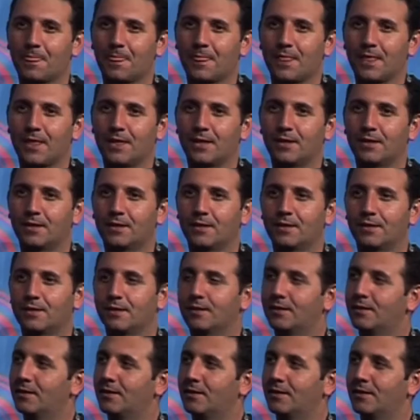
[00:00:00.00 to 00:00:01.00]

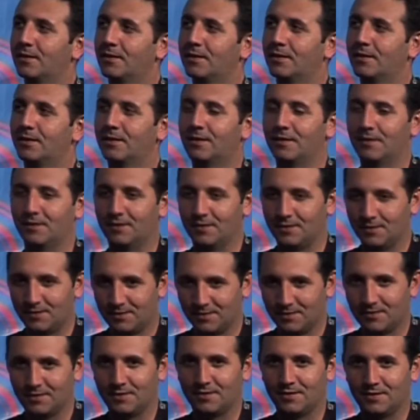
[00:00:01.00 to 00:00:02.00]

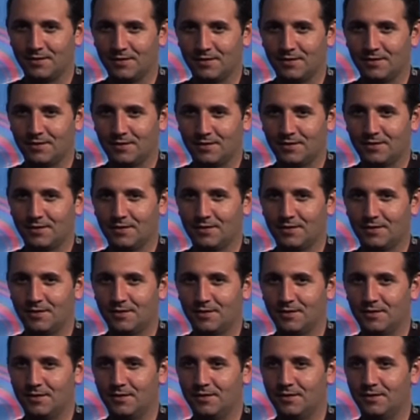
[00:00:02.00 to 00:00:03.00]

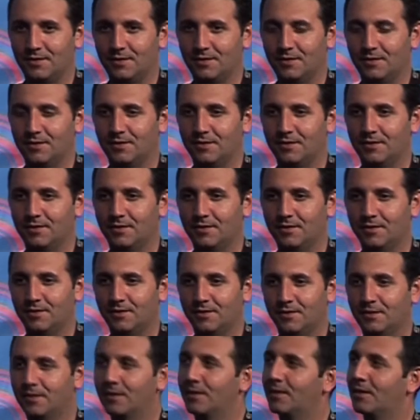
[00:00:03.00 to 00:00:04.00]

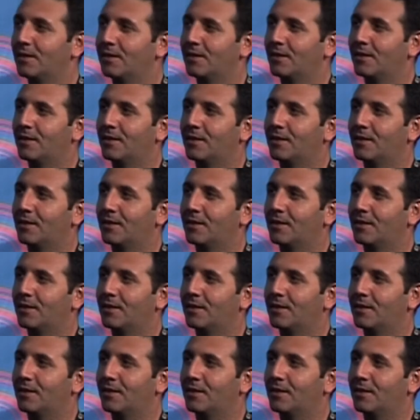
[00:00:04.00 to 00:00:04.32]
This person isn't speaking.